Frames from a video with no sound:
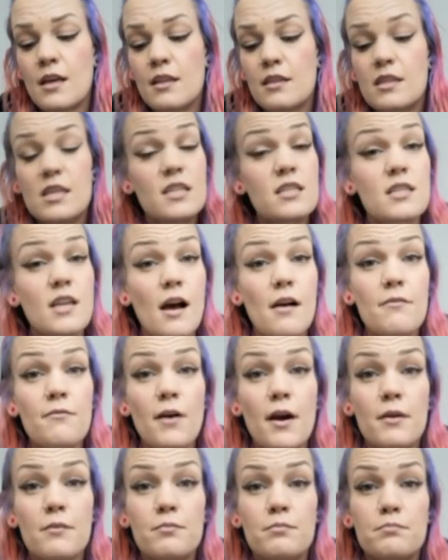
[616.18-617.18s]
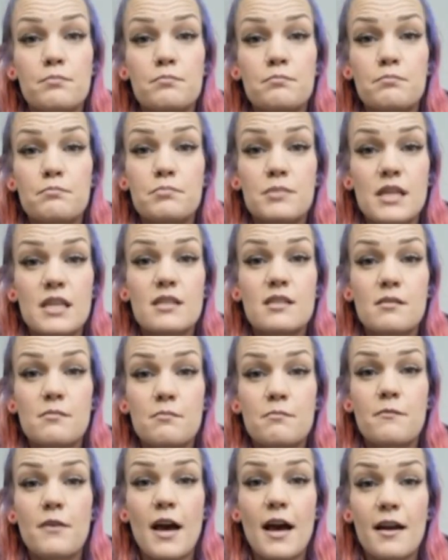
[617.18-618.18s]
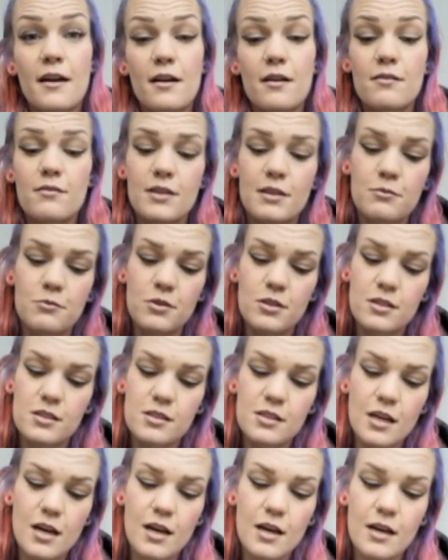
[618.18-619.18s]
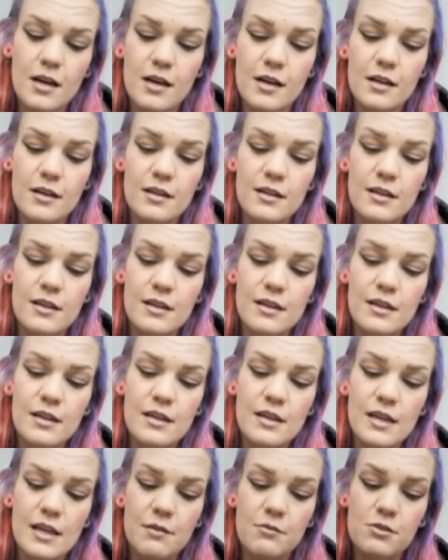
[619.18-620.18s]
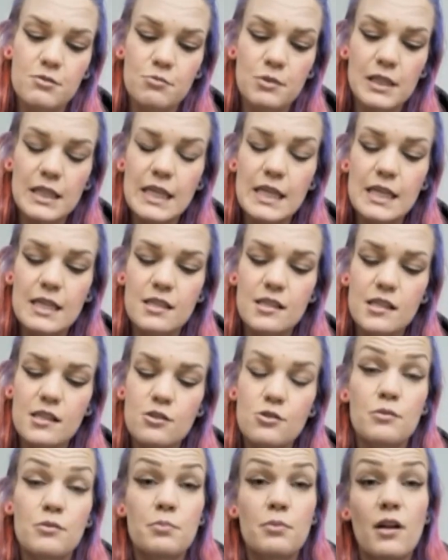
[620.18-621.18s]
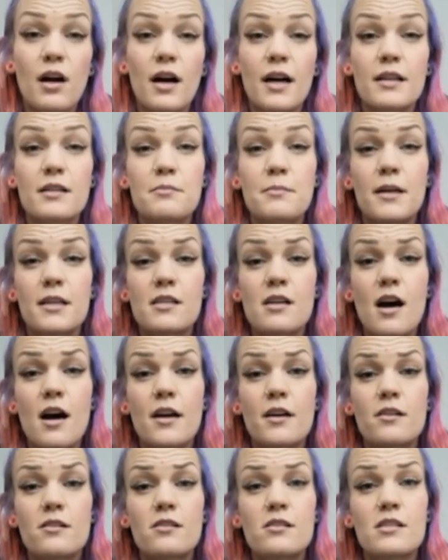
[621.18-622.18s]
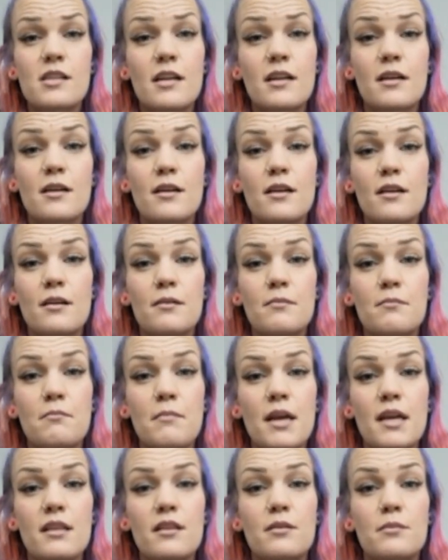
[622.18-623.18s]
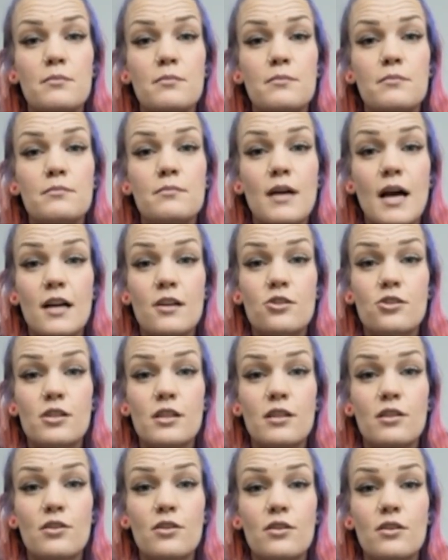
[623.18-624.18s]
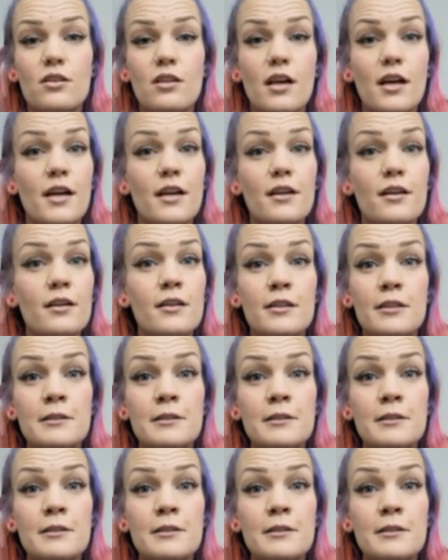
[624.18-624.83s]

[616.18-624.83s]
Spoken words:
This stuff I'm decent fan of. It was really easy to apply to my tires, and it made them actually look like